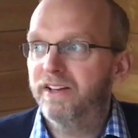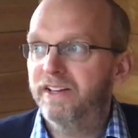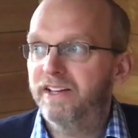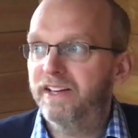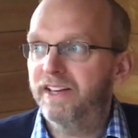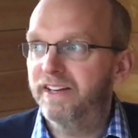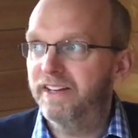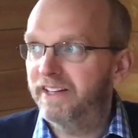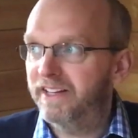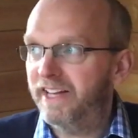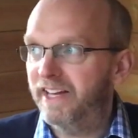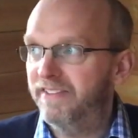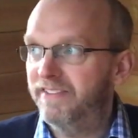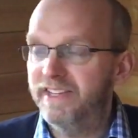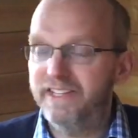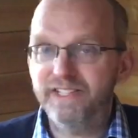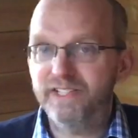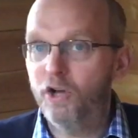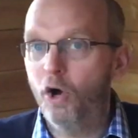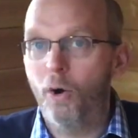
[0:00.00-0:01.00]
can
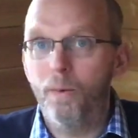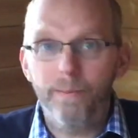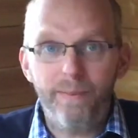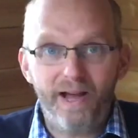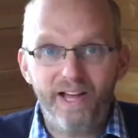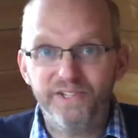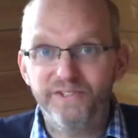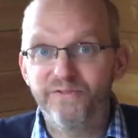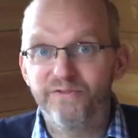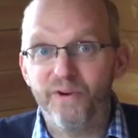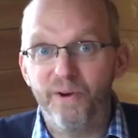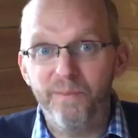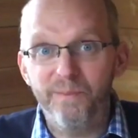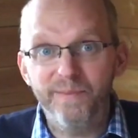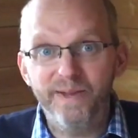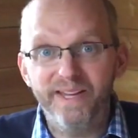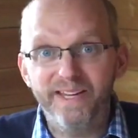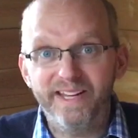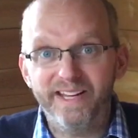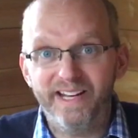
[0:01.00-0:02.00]
this cup pass from
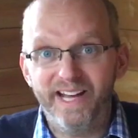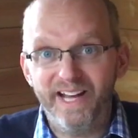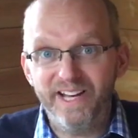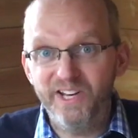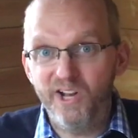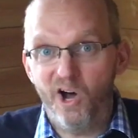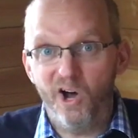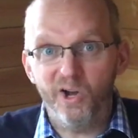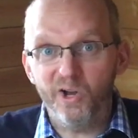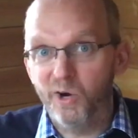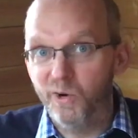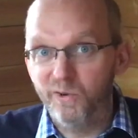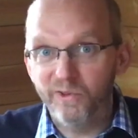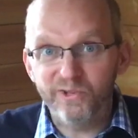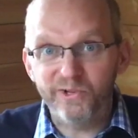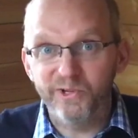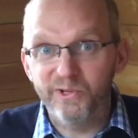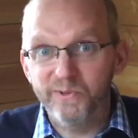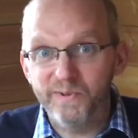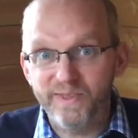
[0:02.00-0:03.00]
me? Can I not go
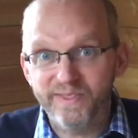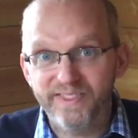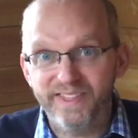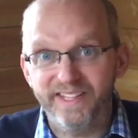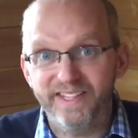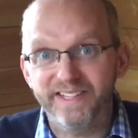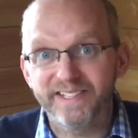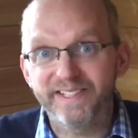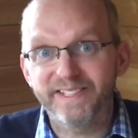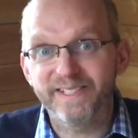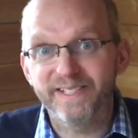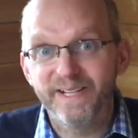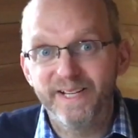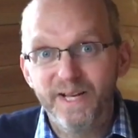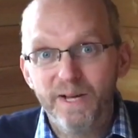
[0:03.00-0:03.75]
through with this?